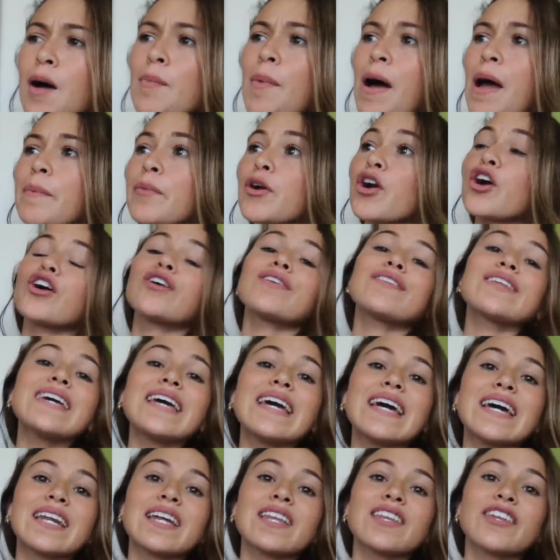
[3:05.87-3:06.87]
I'm
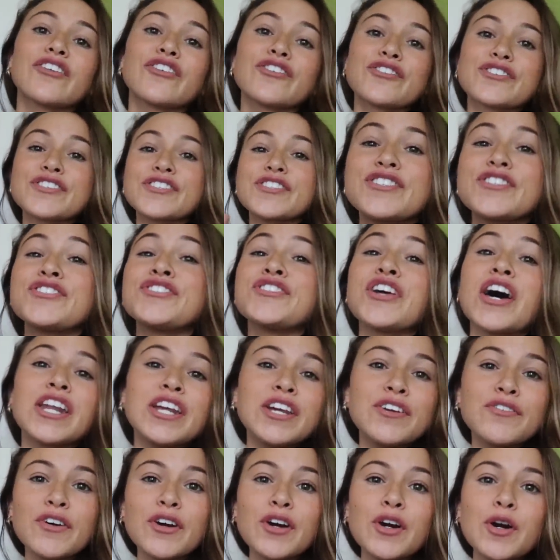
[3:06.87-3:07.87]
currently in a little
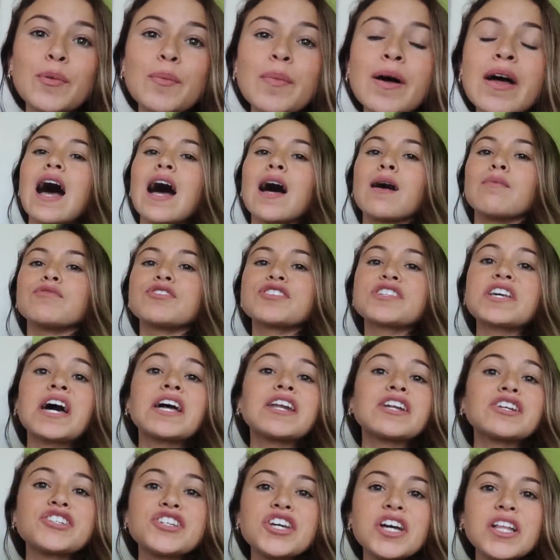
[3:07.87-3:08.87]
study room, just
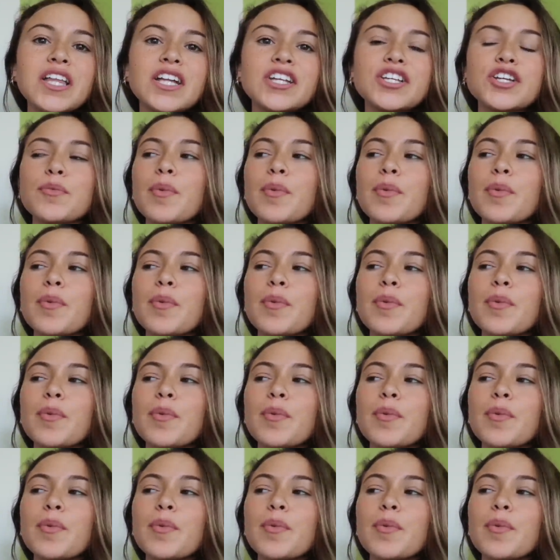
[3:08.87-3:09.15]
kind of chilling.